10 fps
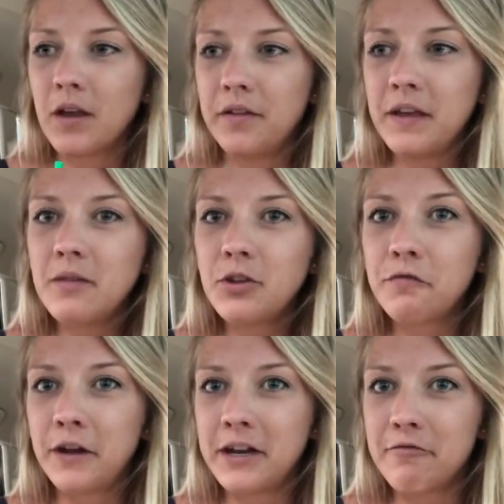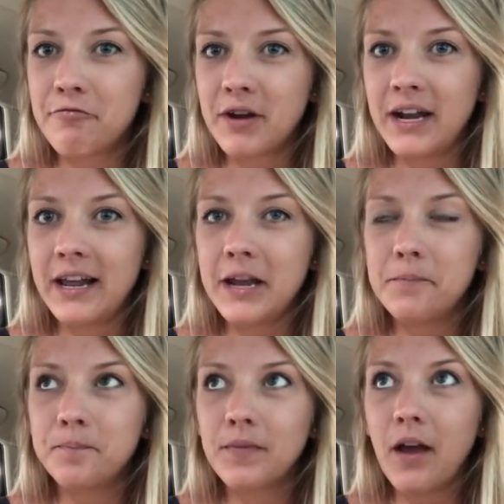I think I'm just finding it
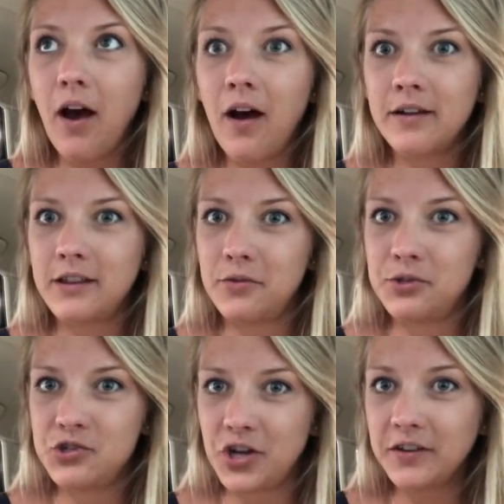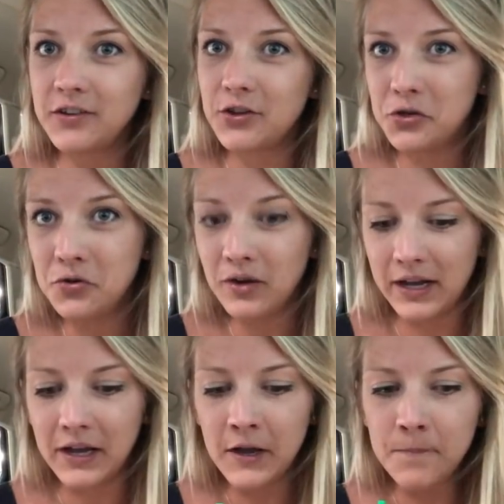really hard to adjust to,
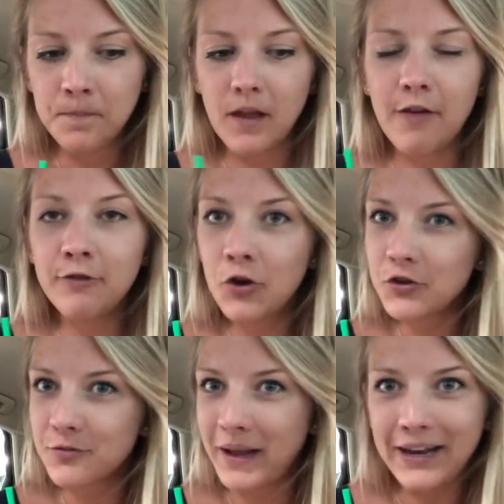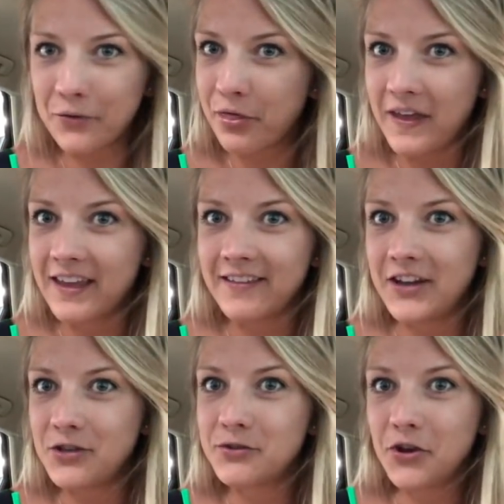like, I've lost my little thing
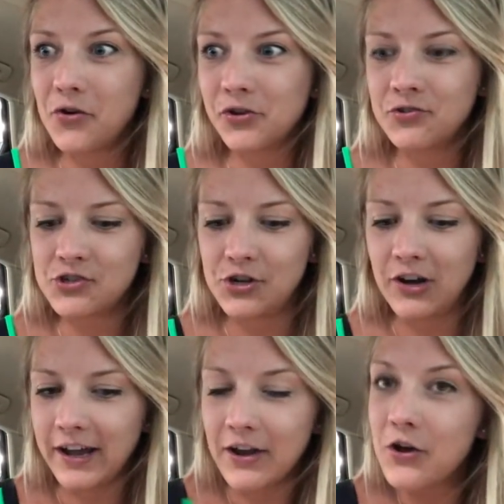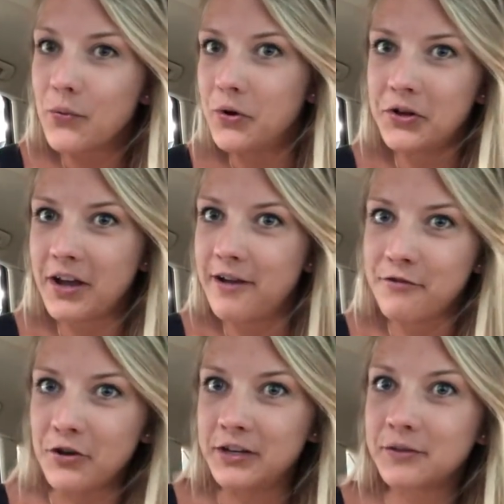that I used to hold on to, like, well, look,
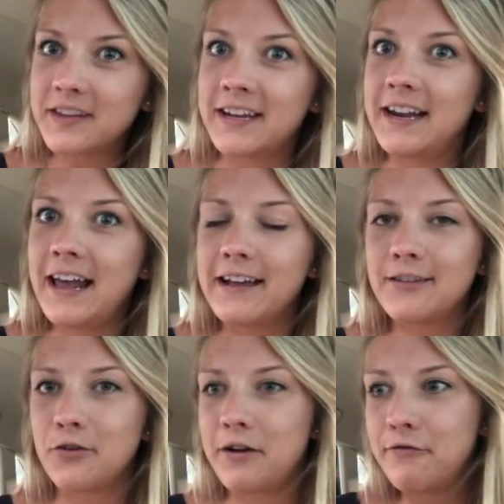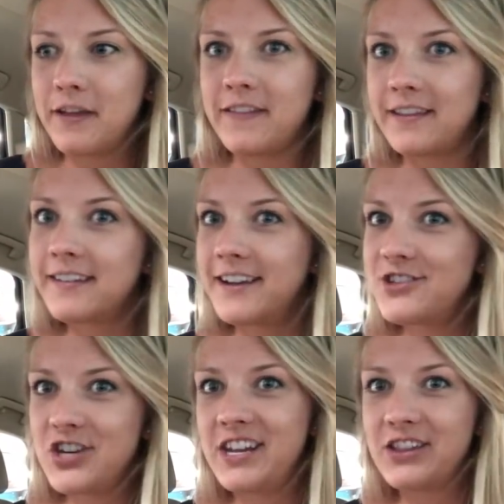I've got little skinny legs, or I fit this
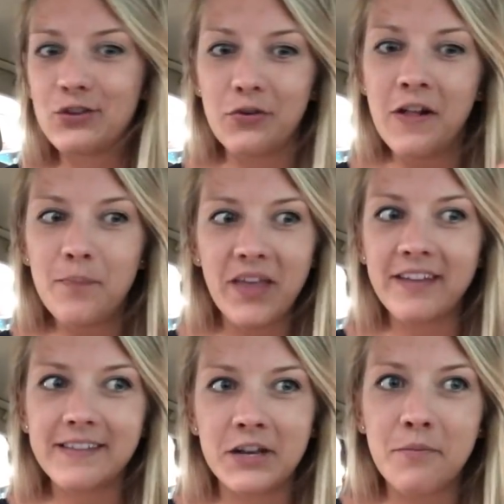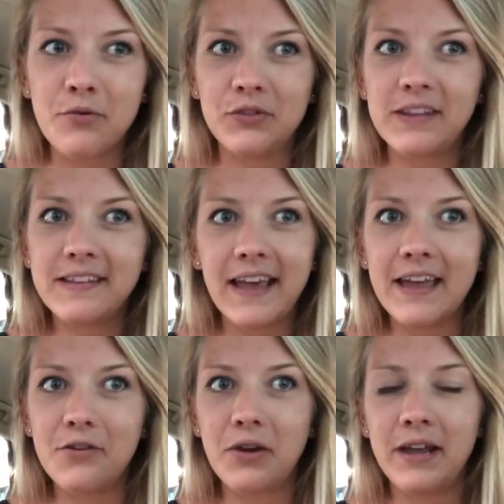size jeans, or that's the number on the scale.